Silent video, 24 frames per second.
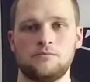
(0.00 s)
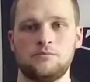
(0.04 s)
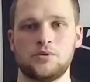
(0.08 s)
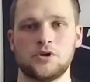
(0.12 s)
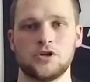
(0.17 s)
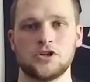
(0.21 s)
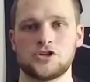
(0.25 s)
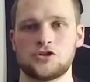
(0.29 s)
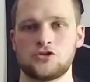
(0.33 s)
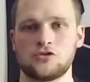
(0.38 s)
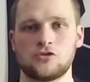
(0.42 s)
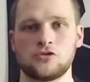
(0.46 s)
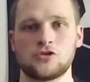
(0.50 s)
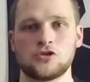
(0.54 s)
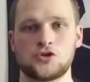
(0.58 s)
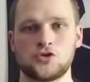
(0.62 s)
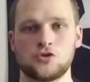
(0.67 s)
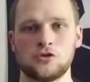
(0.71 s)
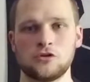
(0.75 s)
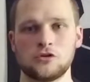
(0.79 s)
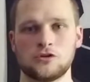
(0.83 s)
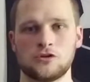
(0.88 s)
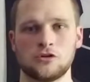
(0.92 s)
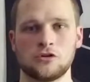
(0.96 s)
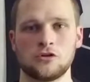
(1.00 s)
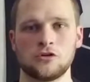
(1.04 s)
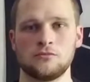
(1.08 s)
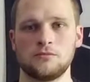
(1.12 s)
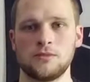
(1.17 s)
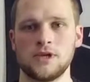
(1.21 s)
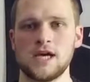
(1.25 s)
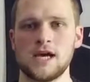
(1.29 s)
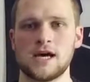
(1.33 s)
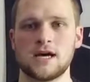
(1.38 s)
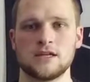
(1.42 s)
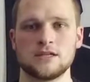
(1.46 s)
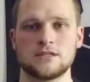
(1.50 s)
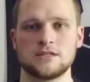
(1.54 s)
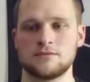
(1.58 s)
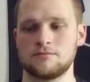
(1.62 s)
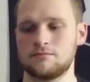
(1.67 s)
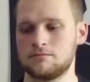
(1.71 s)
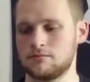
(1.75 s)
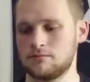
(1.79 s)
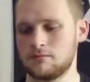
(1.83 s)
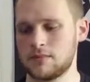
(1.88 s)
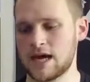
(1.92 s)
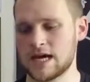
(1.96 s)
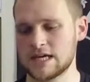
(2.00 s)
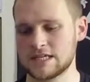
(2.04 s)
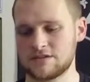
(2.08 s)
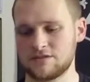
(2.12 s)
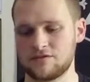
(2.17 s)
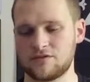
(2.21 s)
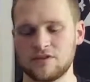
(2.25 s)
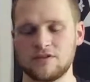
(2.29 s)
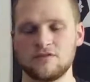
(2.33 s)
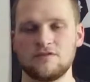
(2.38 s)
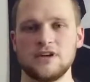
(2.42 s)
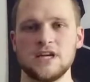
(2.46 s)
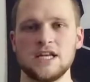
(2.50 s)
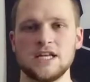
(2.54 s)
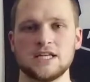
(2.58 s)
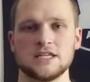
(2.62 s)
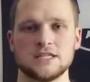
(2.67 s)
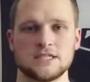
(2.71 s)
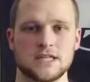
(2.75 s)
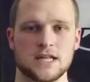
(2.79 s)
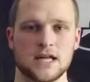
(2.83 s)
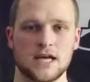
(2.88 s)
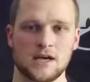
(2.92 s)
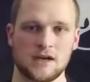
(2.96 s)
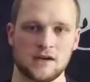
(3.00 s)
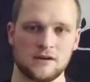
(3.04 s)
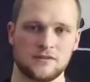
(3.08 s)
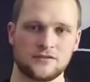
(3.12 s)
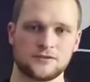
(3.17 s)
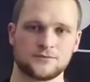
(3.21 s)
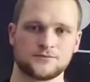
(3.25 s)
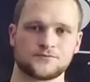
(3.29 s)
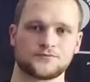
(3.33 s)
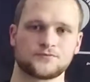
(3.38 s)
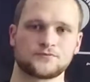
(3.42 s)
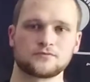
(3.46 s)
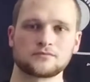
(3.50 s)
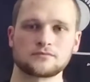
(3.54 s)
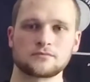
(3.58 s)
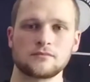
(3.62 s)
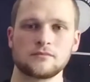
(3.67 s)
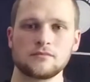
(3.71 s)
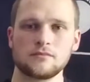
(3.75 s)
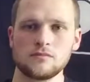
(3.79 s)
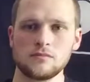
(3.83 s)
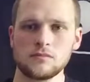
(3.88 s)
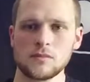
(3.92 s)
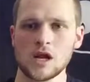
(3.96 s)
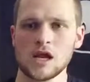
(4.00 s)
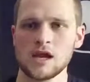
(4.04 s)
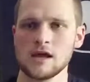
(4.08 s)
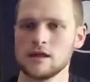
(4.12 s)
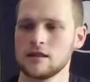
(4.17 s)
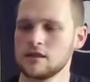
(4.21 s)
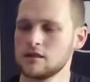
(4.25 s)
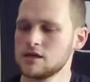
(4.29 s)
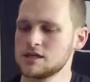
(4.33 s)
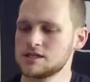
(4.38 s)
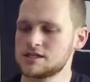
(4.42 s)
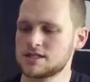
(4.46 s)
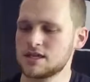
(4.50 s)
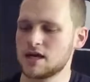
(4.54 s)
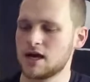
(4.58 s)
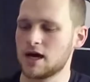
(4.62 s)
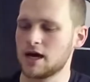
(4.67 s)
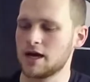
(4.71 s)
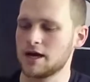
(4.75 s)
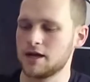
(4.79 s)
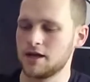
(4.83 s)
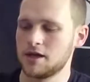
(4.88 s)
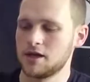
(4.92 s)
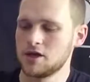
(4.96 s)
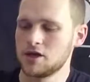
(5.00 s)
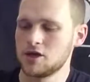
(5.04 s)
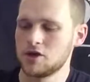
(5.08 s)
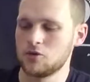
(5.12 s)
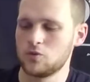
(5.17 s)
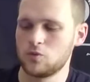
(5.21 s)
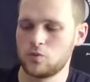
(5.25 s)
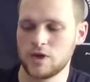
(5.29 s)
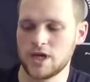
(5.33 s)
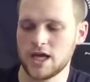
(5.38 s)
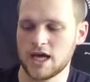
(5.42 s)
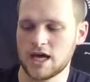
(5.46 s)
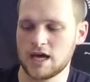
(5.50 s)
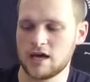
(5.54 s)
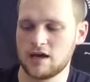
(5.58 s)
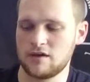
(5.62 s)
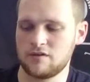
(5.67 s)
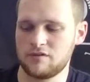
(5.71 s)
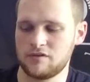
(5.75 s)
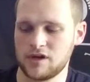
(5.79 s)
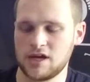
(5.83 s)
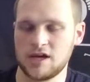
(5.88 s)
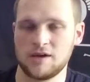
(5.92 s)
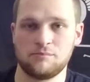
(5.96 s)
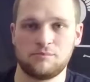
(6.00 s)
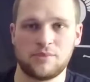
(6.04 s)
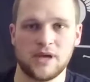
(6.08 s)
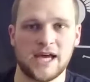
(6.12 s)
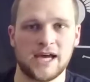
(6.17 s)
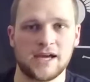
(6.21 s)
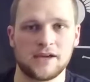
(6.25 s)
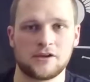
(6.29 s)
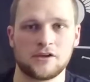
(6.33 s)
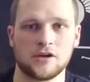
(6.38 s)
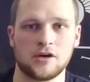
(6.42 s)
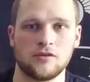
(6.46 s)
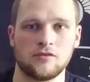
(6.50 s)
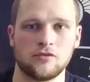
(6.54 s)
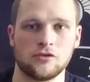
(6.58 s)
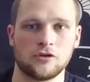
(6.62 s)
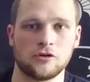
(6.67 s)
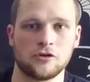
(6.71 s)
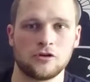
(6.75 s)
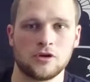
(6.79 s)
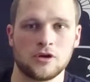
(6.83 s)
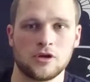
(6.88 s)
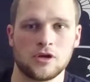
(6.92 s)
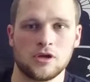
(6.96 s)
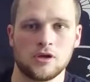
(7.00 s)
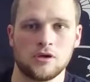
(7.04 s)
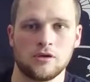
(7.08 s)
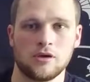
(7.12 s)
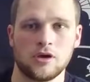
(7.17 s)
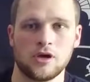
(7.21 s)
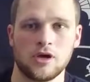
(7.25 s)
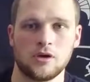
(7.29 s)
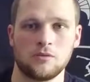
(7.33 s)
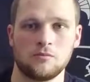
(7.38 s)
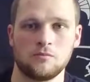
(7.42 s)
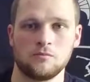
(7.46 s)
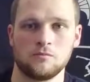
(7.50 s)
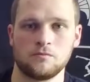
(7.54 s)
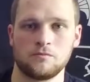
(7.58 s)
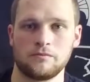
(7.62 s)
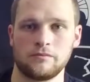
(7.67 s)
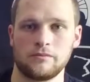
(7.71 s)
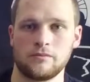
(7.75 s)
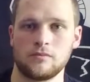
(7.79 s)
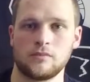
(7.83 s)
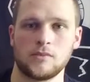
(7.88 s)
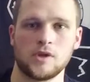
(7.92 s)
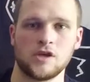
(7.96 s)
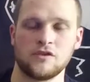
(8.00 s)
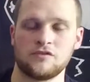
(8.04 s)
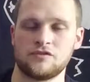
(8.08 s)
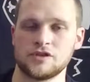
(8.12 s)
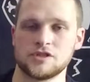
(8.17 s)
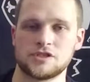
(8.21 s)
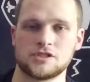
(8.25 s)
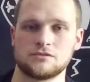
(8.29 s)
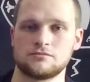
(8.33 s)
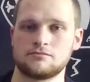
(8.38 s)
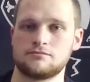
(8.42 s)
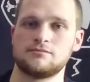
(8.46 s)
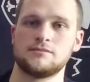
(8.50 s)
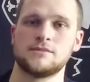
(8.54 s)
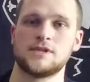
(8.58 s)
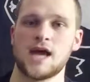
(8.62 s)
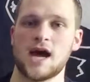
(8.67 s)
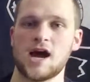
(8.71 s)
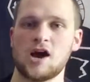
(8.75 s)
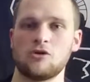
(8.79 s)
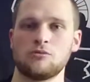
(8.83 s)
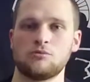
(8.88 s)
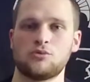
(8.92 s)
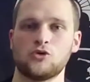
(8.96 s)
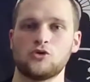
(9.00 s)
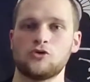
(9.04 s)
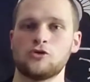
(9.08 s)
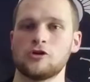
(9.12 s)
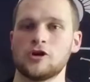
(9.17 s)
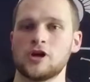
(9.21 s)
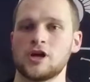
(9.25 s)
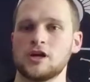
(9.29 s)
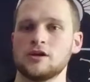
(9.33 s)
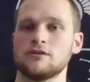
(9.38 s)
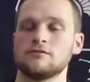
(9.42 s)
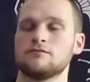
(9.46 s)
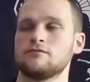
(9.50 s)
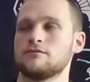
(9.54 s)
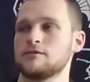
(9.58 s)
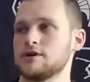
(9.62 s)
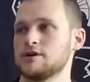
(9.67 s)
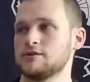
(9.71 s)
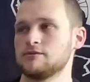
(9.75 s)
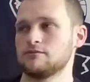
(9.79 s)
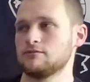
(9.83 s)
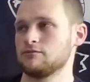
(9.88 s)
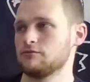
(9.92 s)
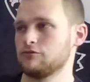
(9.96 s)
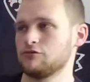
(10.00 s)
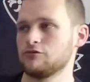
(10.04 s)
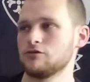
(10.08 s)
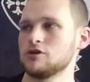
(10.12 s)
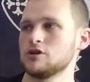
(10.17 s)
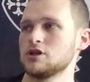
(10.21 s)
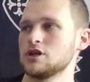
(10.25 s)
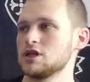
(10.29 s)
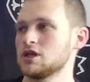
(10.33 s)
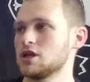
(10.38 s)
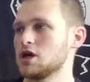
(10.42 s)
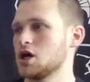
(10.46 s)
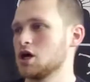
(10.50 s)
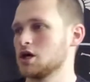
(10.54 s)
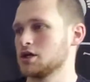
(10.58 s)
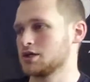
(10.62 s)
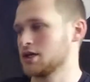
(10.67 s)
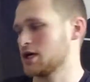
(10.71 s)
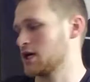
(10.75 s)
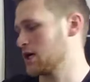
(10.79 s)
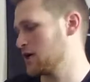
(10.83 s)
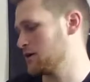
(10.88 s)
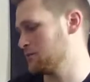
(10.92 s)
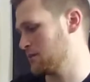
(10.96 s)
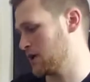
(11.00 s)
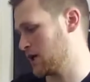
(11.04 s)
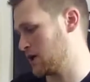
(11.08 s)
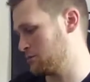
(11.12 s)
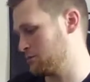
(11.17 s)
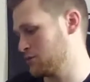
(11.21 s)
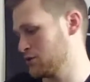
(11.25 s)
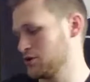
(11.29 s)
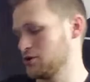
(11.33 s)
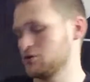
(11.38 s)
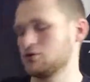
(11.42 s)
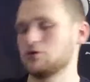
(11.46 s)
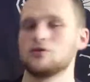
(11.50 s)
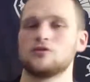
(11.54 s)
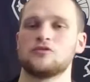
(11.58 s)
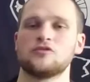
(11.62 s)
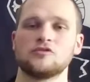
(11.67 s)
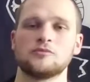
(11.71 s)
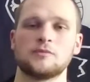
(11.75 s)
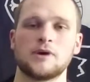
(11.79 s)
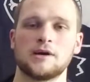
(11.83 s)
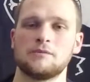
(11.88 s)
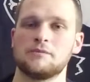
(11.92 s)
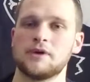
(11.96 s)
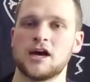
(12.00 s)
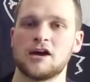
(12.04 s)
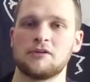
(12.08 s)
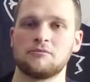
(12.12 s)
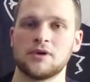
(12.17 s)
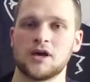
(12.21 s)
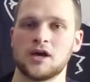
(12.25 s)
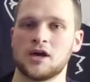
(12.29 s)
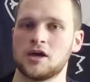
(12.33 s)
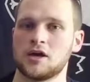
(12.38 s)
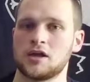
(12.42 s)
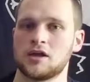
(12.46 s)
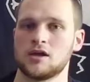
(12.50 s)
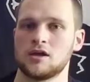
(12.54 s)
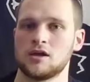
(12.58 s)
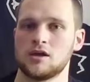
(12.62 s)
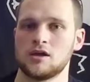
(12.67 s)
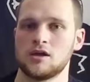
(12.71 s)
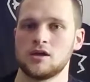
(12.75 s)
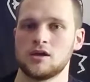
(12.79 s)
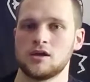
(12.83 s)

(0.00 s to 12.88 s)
but short term, yeah, it's a massive convenience to have. This side, we have a pack cover. If it's downpouring a really long time, I'll put it over my backpack